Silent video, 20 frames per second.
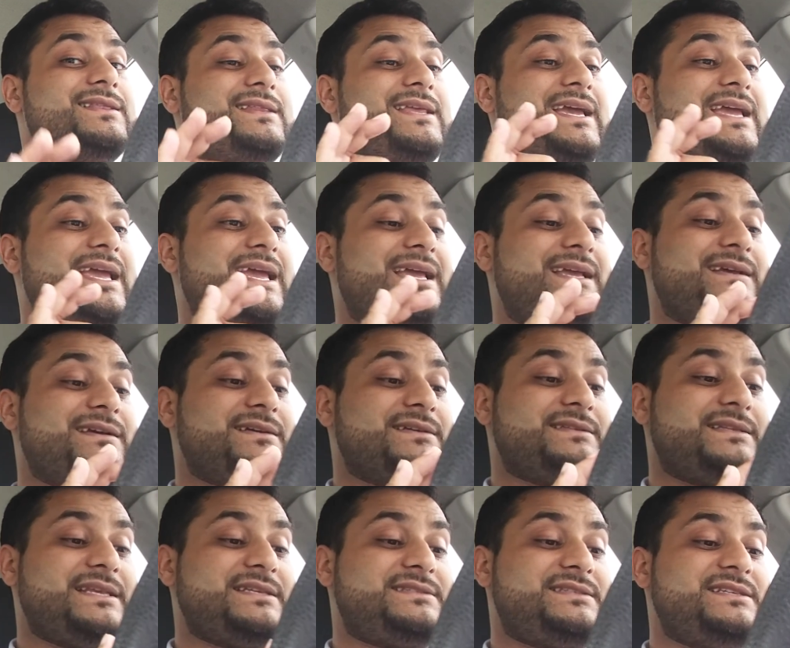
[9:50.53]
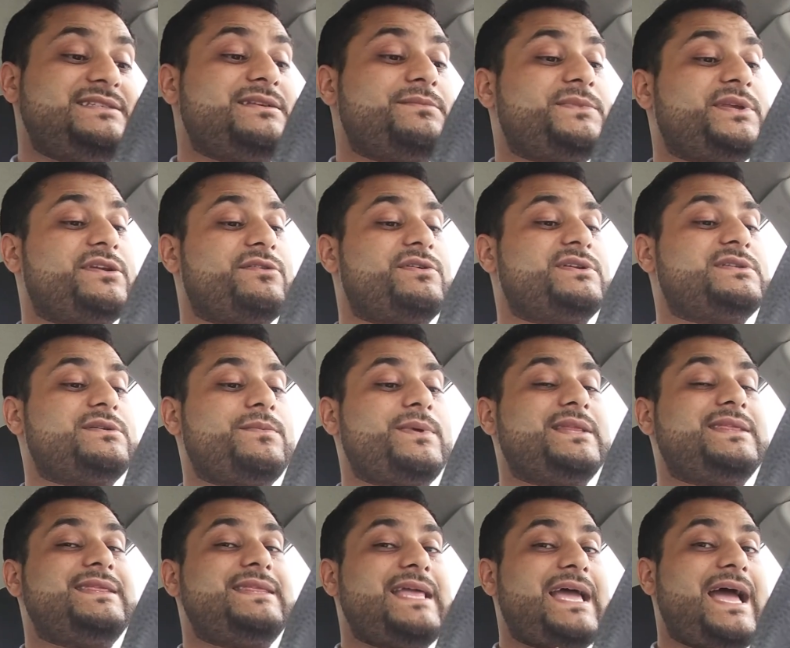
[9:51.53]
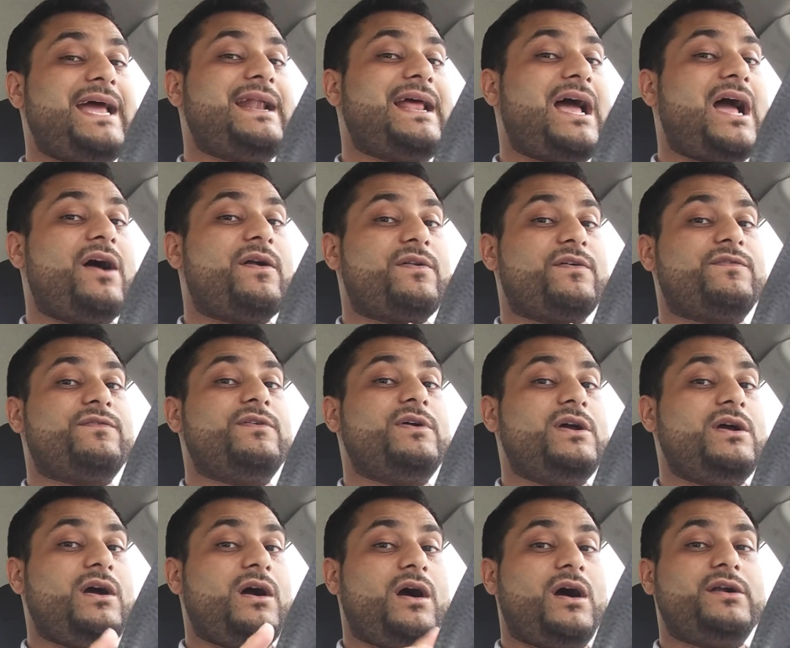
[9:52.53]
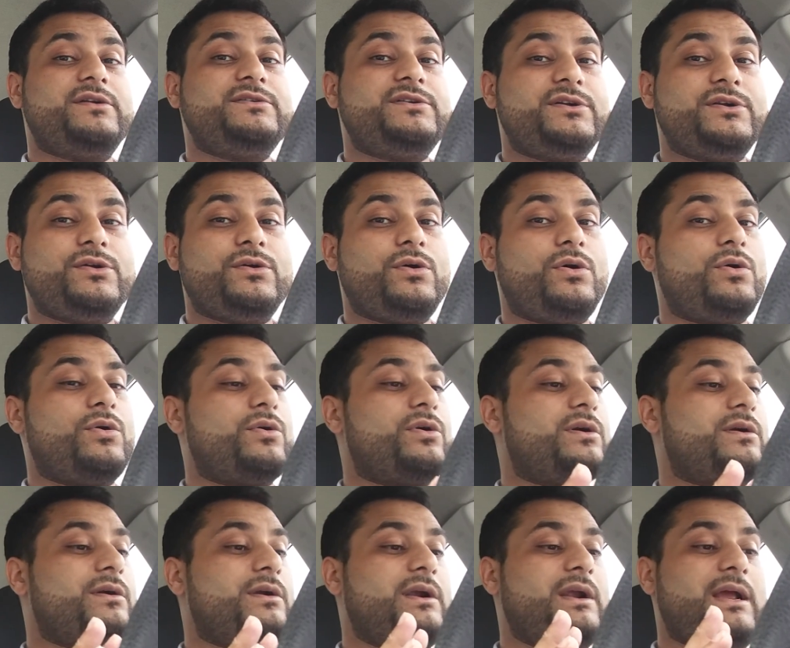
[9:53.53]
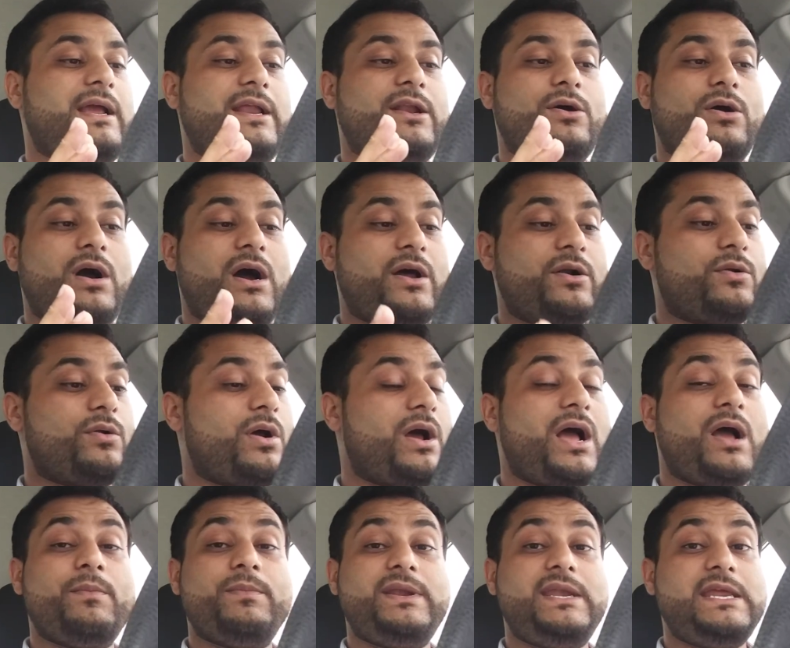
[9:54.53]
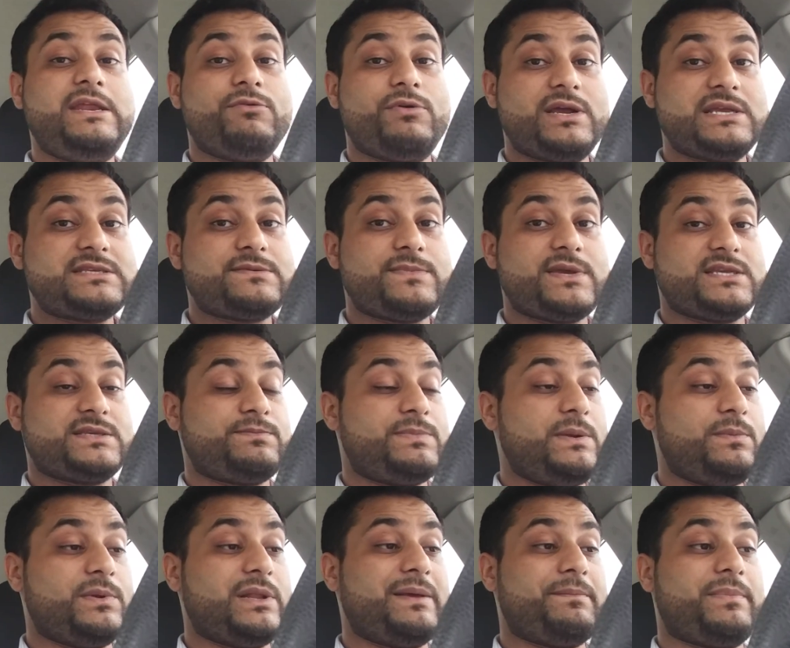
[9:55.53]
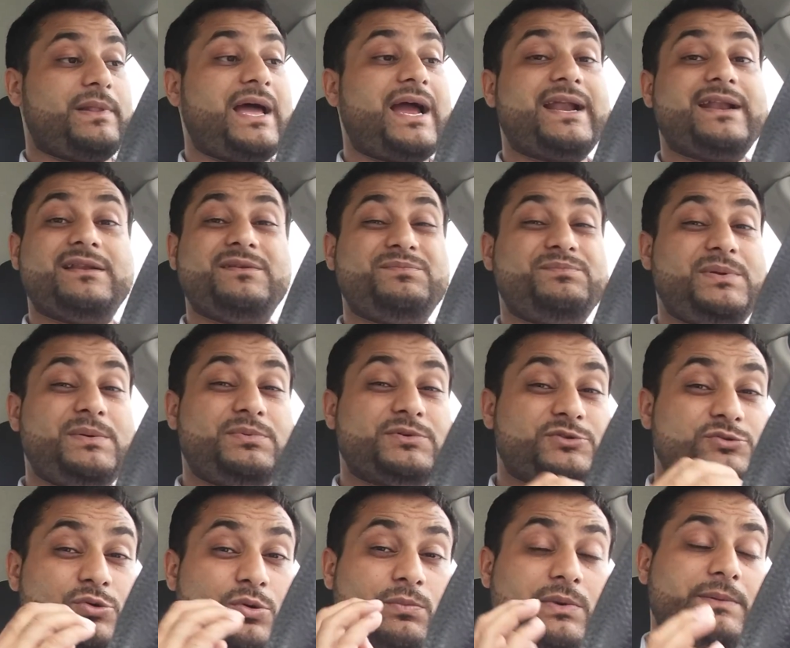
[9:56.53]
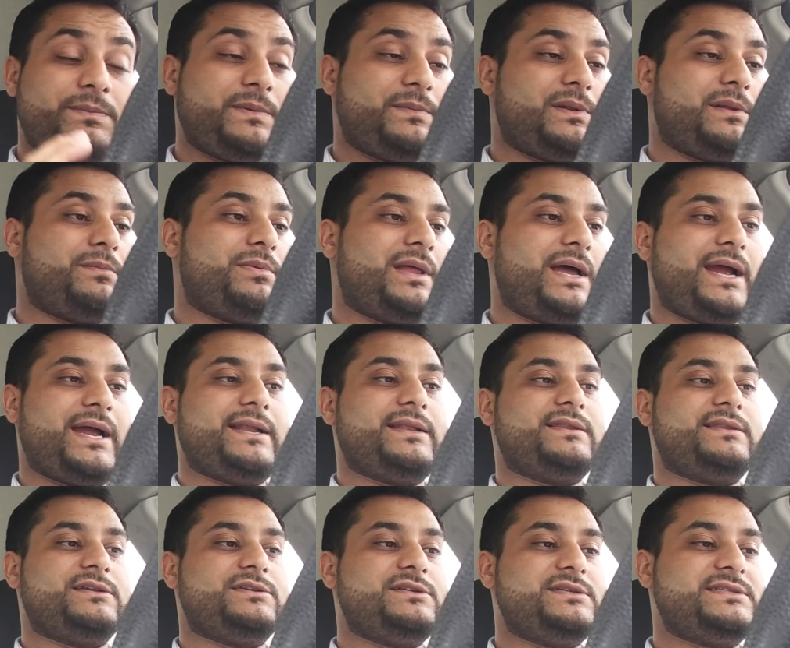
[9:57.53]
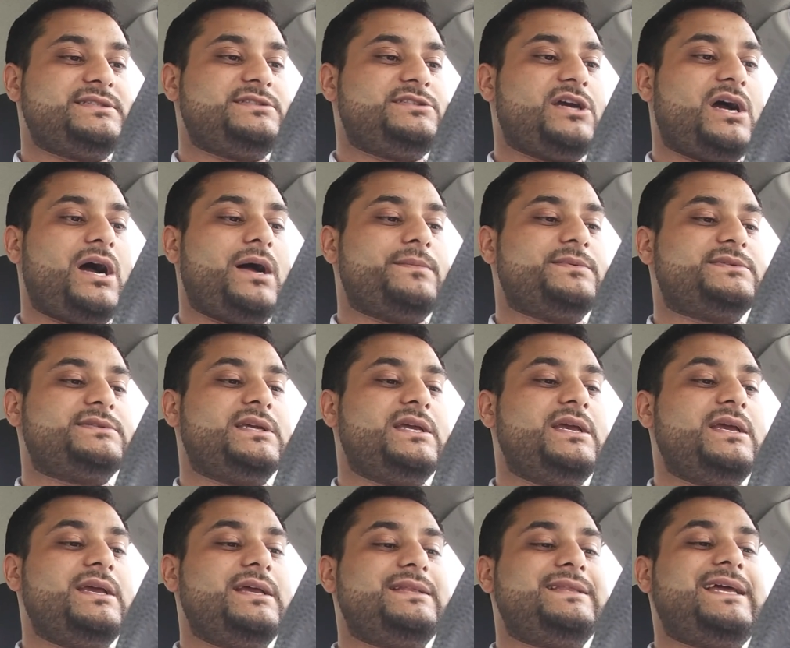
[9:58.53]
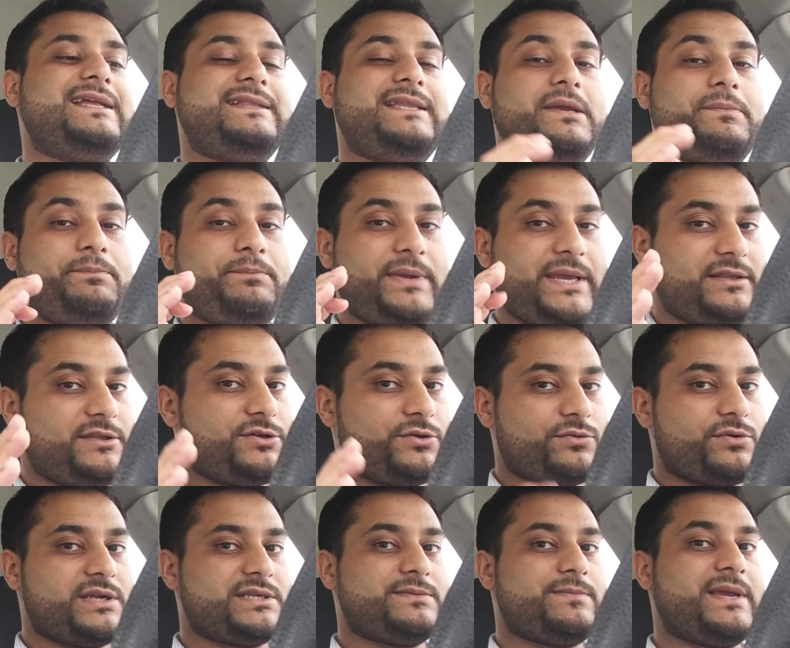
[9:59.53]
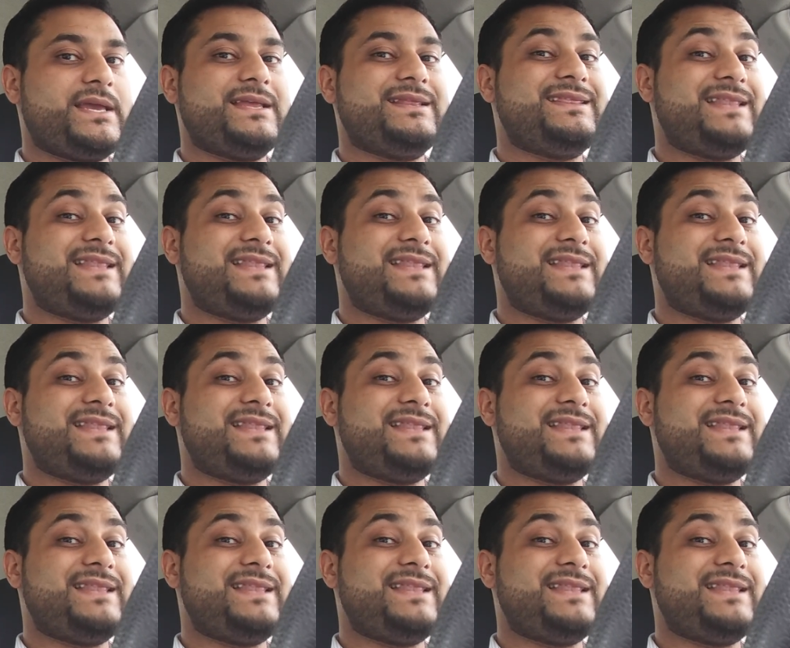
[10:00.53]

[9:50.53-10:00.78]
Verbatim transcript: they uh, they see something in your resume that out of hundred or I know I don't know how many resumes people applied and people so many people applied to these jobs that they picked your resume.